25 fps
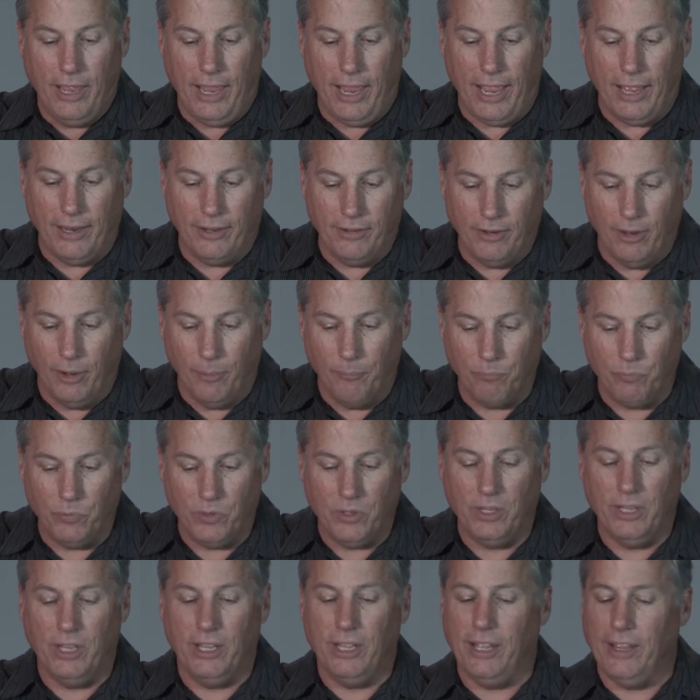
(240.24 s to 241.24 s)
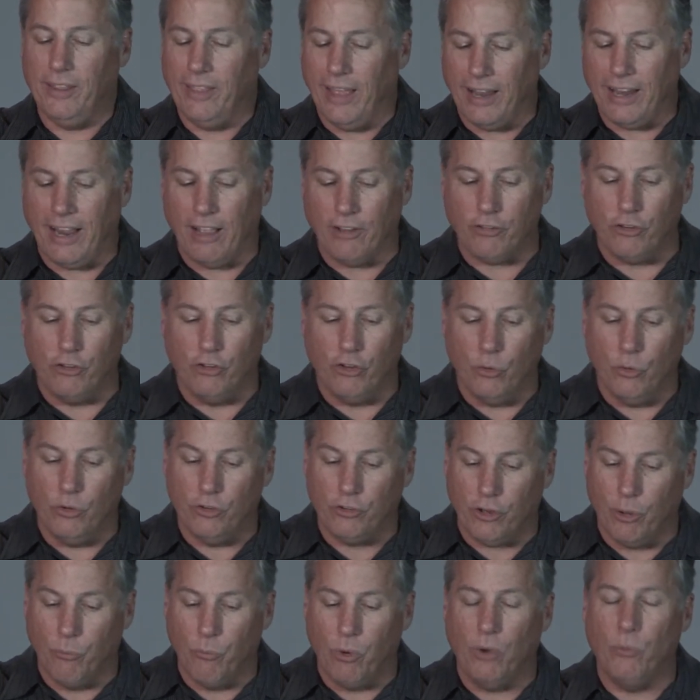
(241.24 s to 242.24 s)
And that has to do
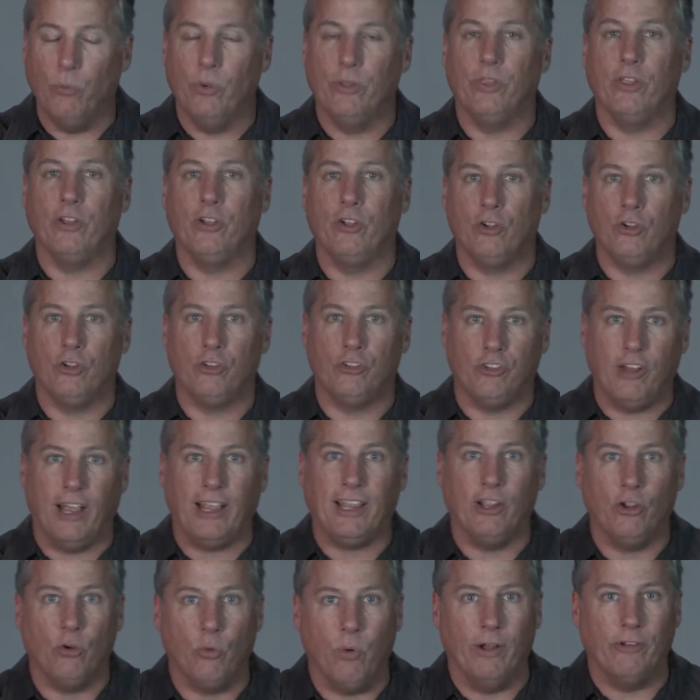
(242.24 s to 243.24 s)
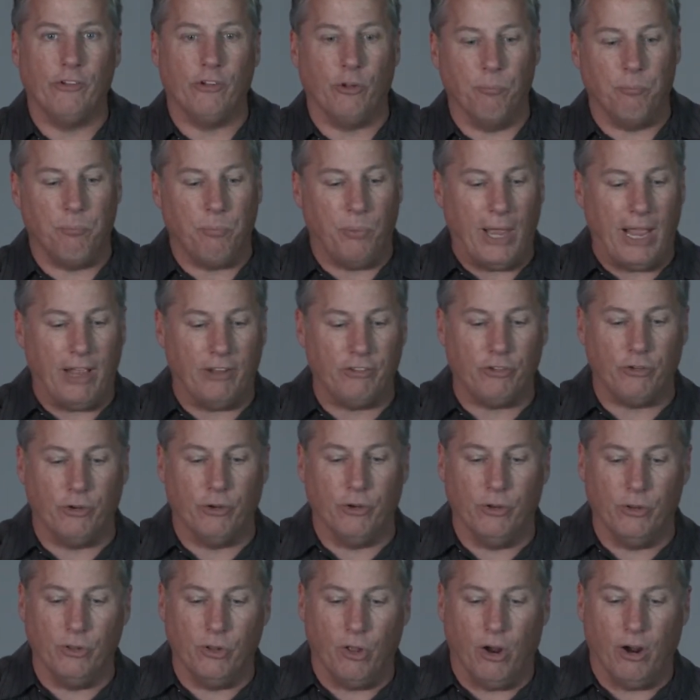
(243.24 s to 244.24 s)
somewhat with the second question
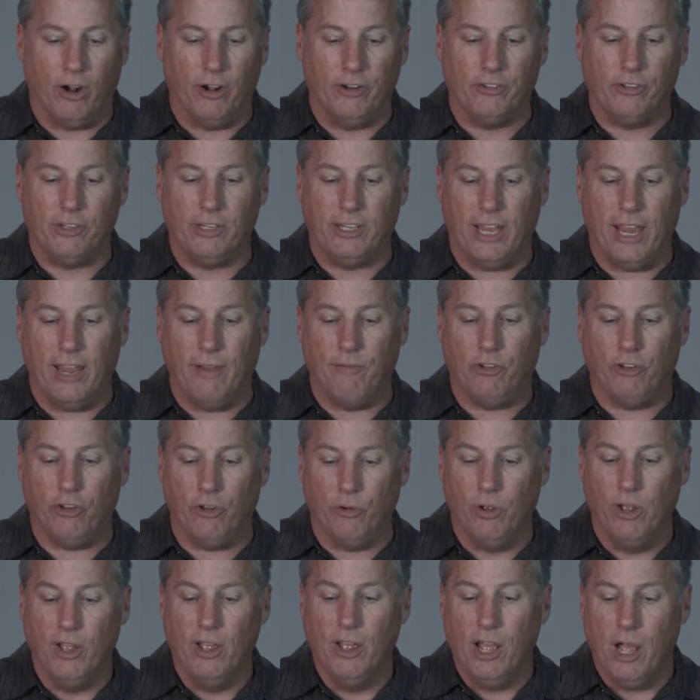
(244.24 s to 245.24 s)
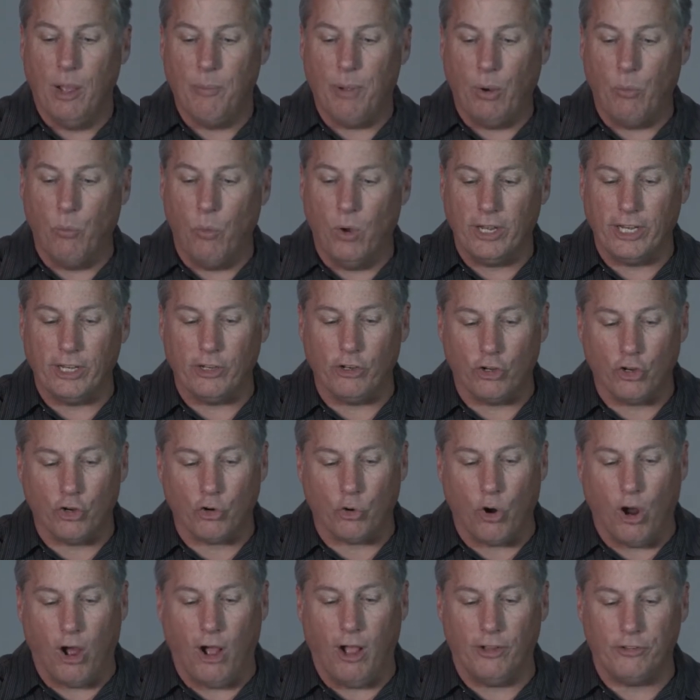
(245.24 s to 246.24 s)
Pastor Lars gave you about wanting to
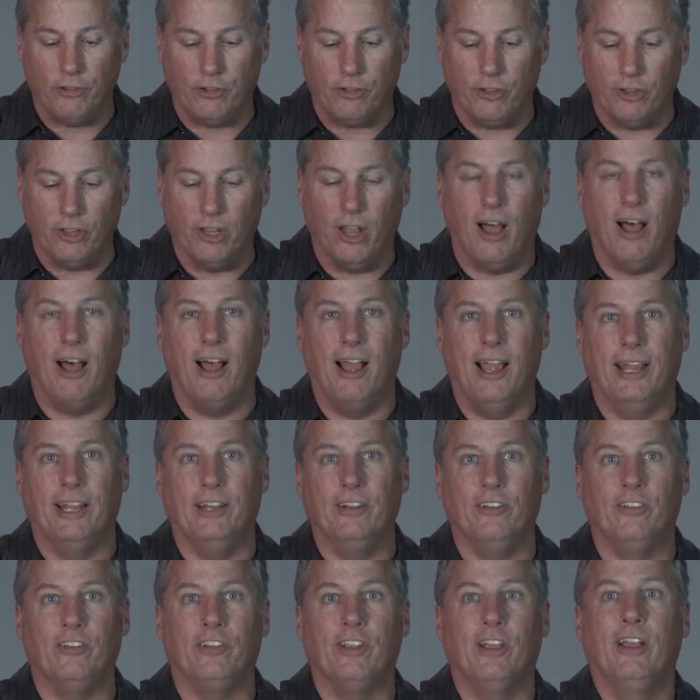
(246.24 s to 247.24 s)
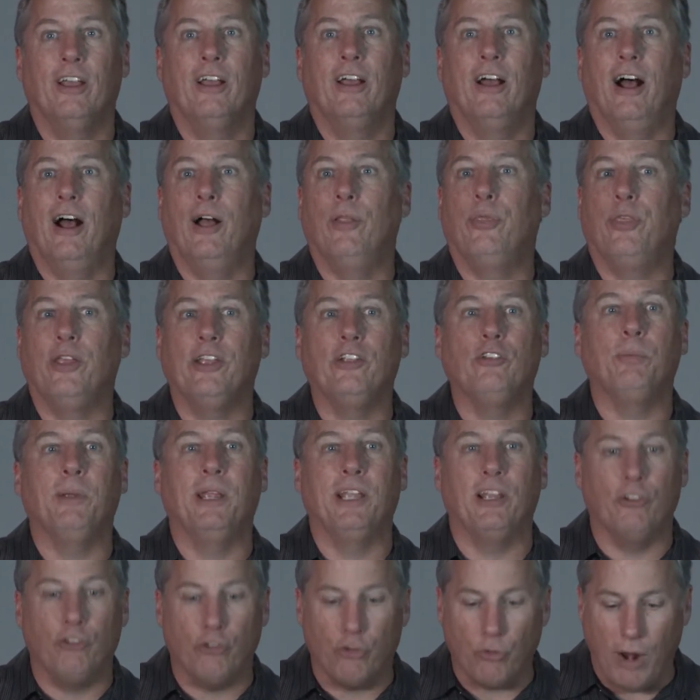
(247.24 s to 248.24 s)
cross lines, things
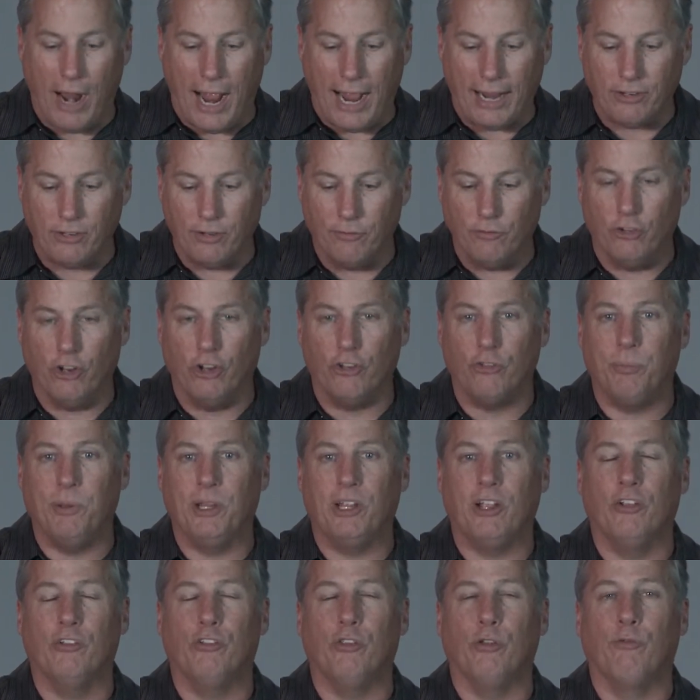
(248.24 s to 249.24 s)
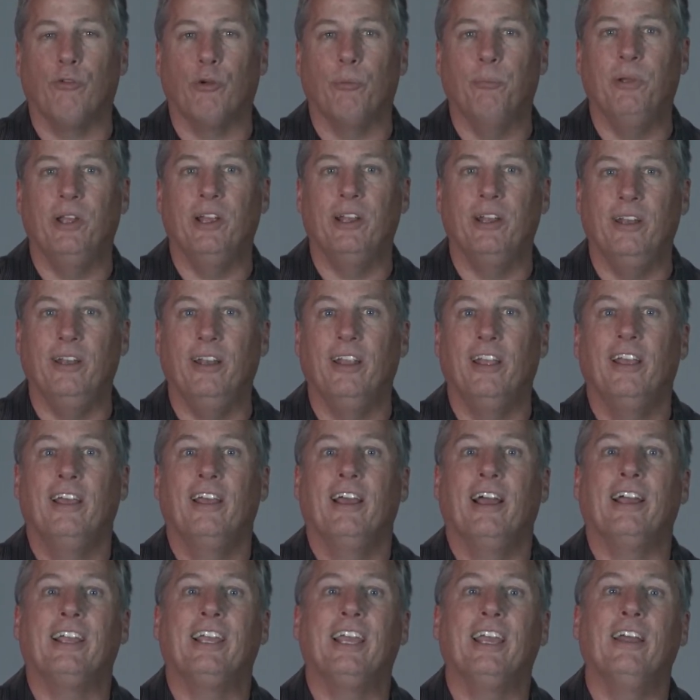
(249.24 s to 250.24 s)
being attractive just because they're forbidden.
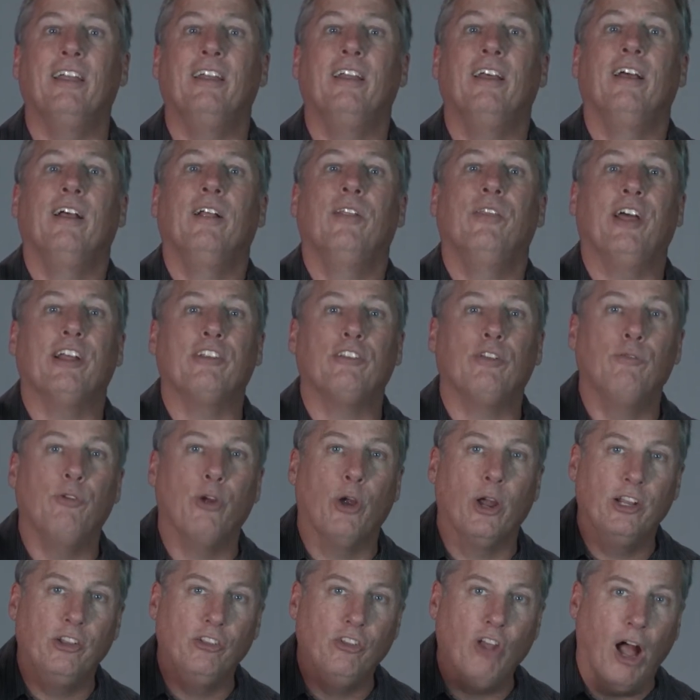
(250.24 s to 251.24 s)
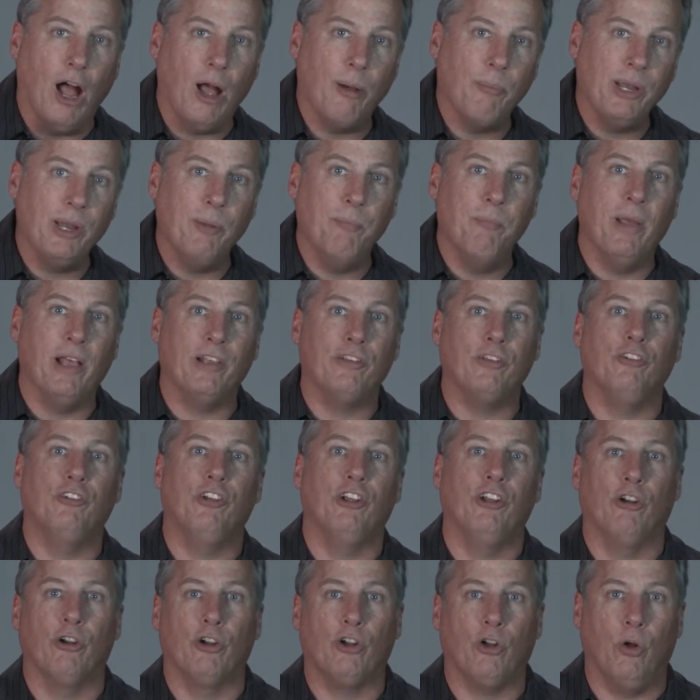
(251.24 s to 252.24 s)
Again, that's a very dominant message
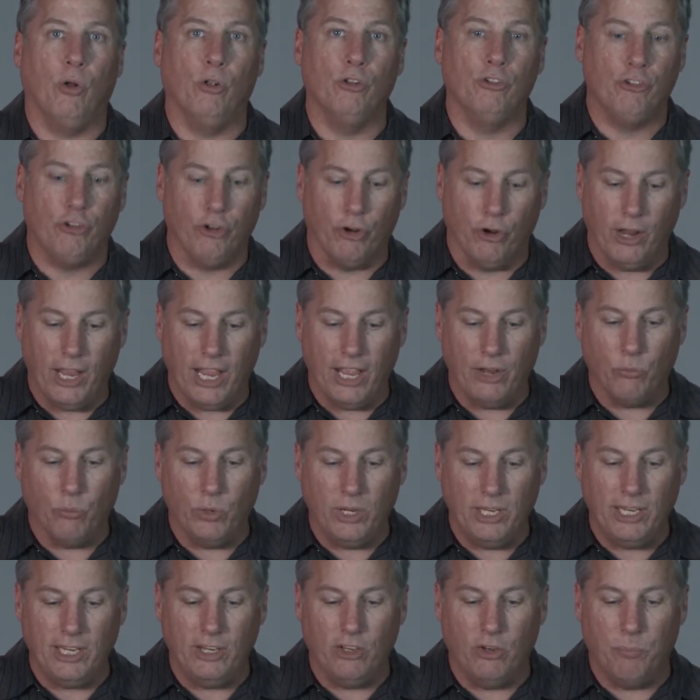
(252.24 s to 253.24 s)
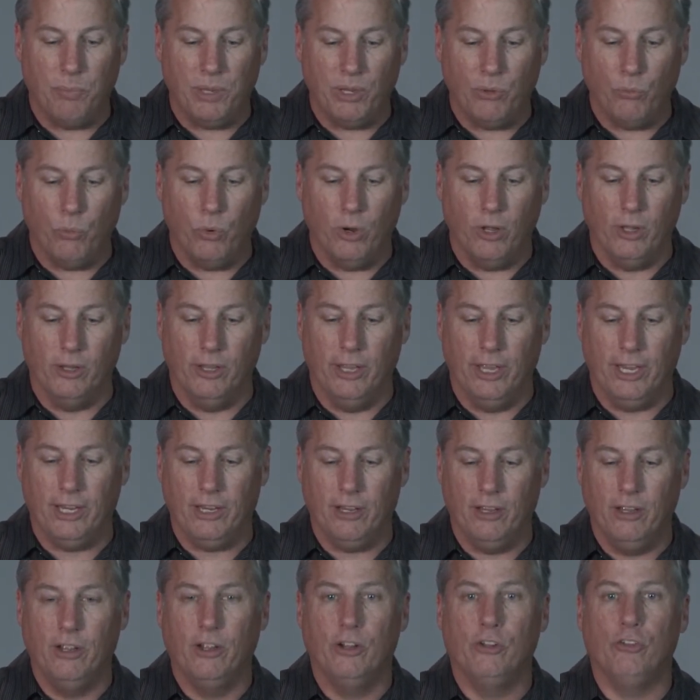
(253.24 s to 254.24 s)
in our culture, and we need to be
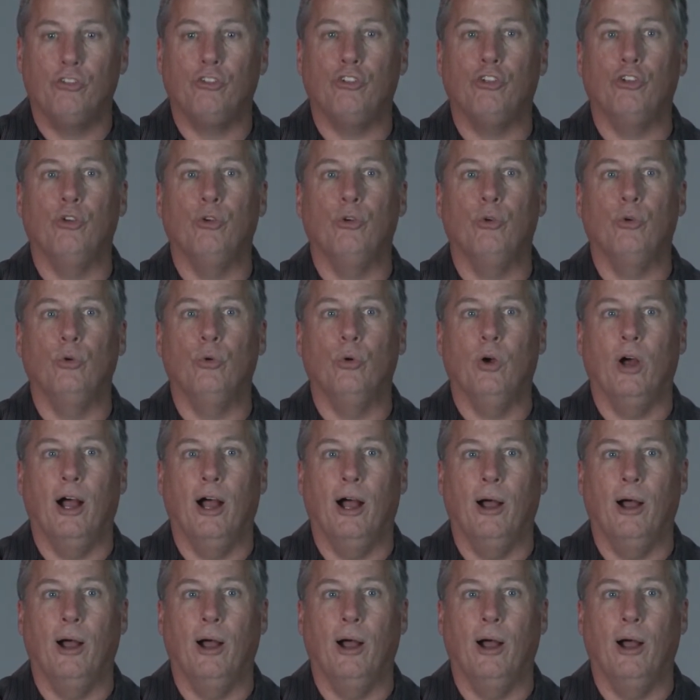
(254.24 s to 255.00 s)
willing to